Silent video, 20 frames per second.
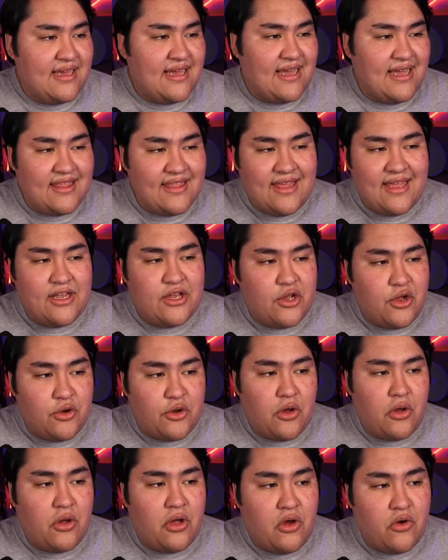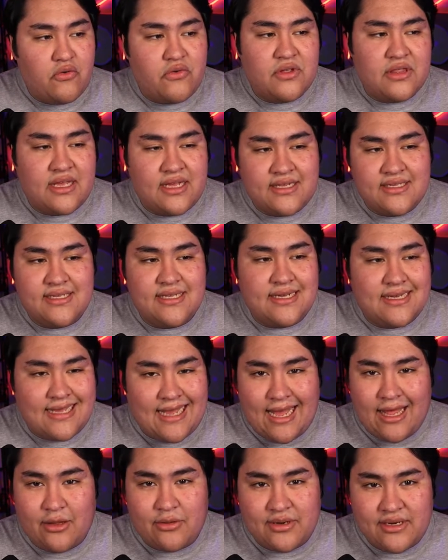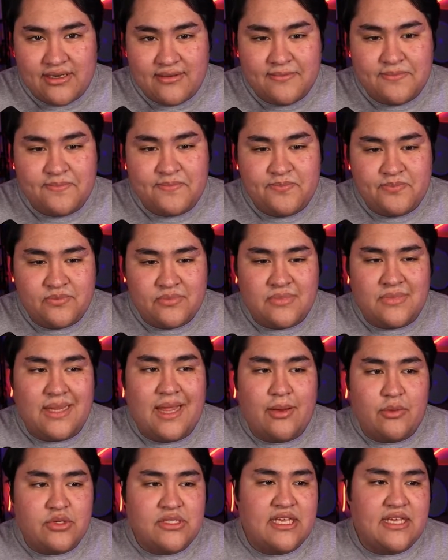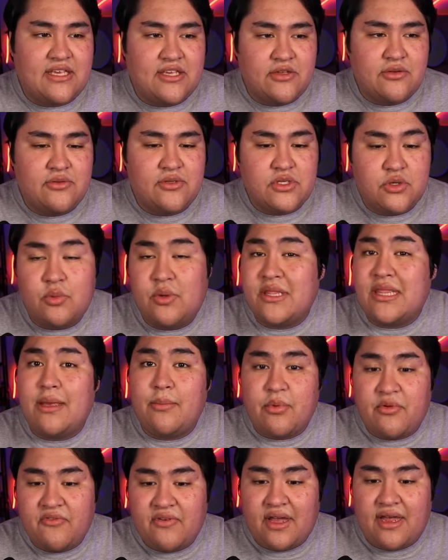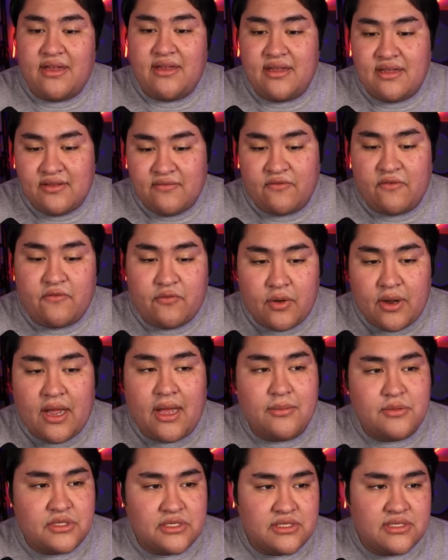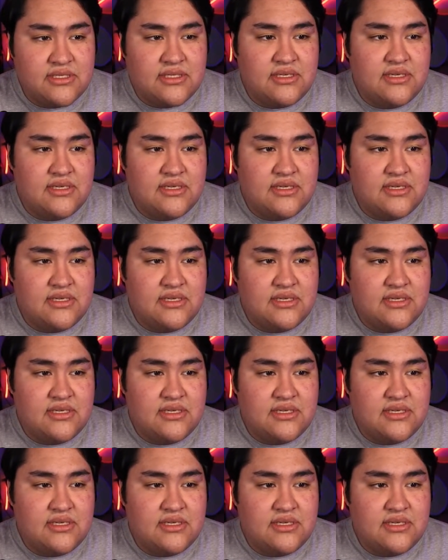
Then you go to Overlays Gallery. That will take you to what they provide for free options.